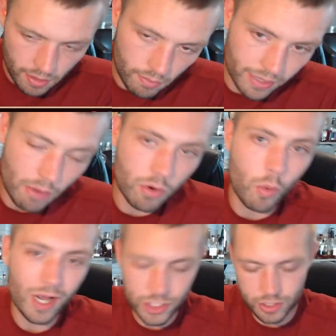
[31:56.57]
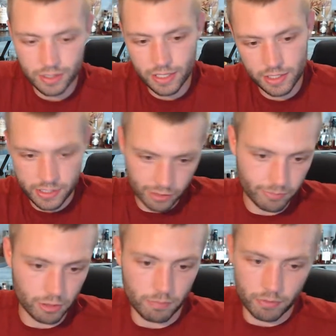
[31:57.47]
Without question, the E.H. Taylor
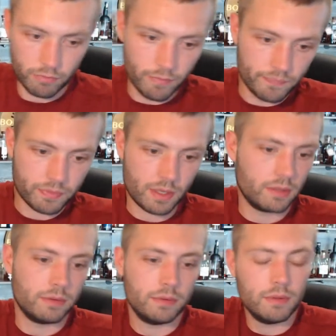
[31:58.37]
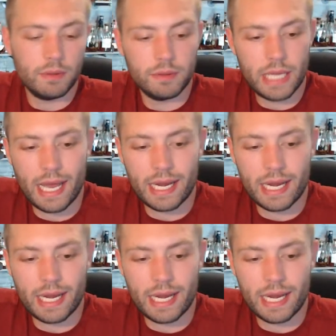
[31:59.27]
Barrel Proof. Not